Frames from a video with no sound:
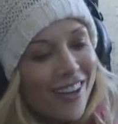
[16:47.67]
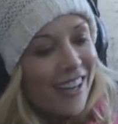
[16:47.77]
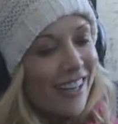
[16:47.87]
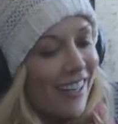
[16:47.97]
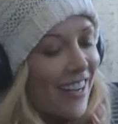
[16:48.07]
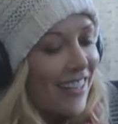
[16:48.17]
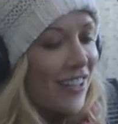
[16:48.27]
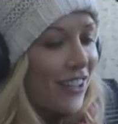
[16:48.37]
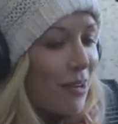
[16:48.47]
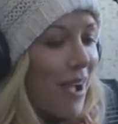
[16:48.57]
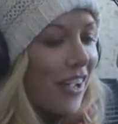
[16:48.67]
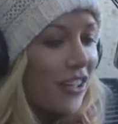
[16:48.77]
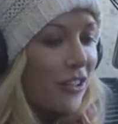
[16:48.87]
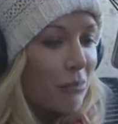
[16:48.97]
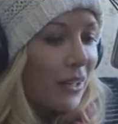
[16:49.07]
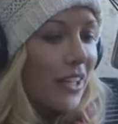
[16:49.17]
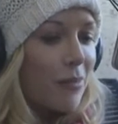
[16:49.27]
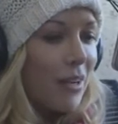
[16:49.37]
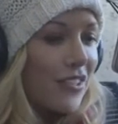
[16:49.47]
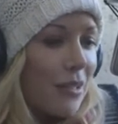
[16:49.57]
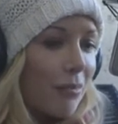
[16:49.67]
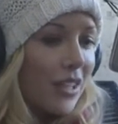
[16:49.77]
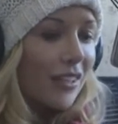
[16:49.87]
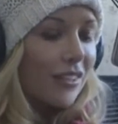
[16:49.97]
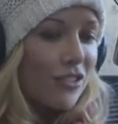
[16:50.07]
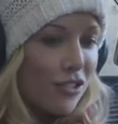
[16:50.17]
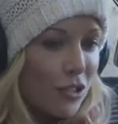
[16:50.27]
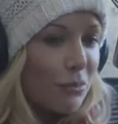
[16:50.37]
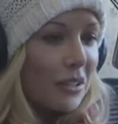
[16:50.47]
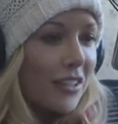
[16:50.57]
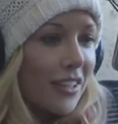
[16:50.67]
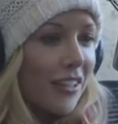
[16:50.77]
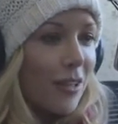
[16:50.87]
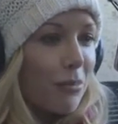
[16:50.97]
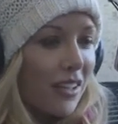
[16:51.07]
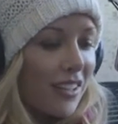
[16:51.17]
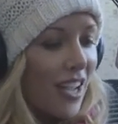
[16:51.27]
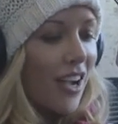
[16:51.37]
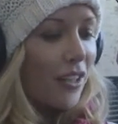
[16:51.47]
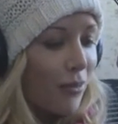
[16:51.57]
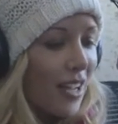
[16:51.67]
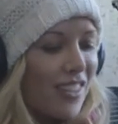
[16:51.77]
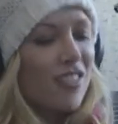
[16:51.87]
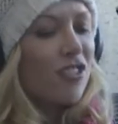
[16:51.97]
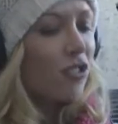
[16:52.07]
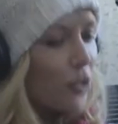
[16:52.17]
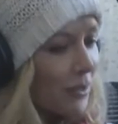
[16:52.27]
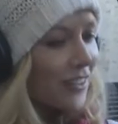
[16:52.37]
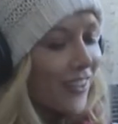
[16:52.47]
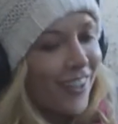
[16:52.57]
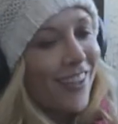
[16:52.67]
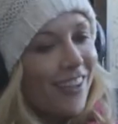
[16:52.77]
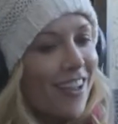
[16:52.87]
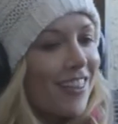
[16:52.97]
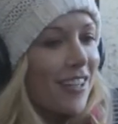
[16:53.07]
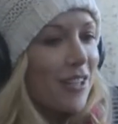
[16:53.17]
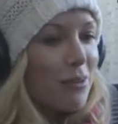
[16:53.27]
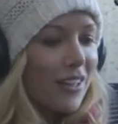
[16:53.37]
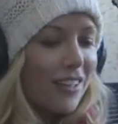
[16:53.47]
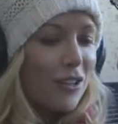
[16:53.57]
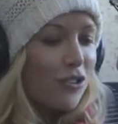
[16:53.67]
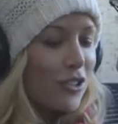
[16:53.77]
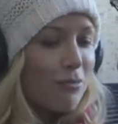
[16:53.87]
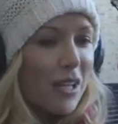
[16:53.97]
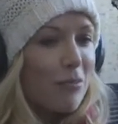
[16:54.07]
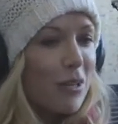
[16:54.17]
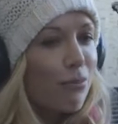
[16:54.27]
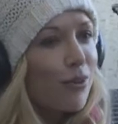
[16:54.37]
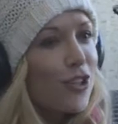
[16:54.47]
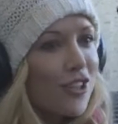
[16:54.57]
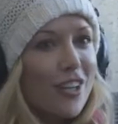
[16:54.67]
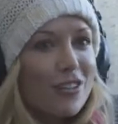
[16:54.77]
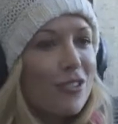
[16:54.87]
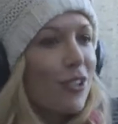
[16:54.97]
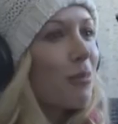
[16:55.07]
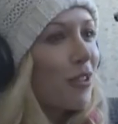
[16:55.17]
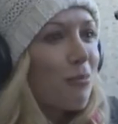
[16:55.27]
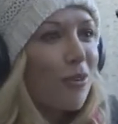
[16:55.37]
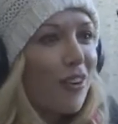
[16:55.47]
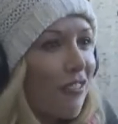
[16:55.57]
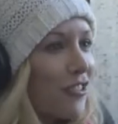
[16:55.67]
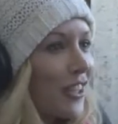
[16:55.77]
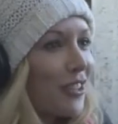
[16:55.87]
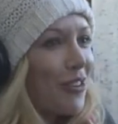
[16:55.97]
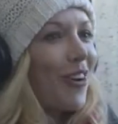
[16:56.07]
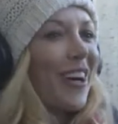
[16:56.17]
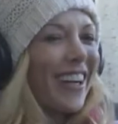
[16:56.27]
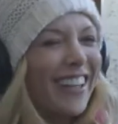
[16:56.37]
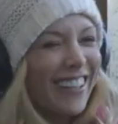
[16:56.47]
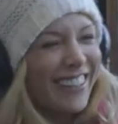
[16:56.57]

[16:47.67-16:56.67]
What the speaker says: And he'll come back and he'll complain about something stupid, and I'll be like, yeah, you're right, that's stupid. And then he'll be like, you just make me appreciate you so much more after I go to work.